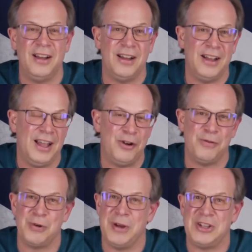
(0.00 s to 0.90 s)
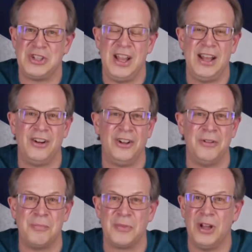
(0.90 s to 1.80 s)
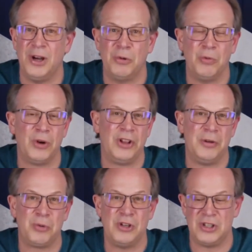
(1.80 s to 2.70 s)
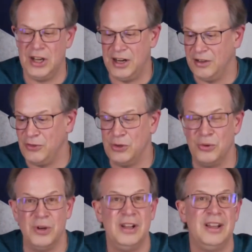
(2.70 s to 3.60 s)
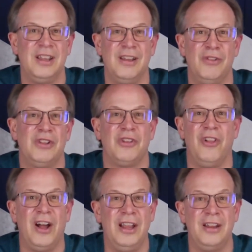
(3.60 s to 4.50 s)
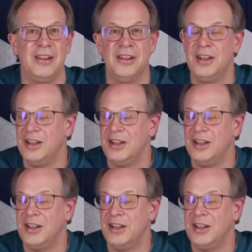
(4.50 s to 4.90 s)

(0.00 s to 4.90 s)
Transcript: head over to my channel. I would really appreciate it if you give this a like.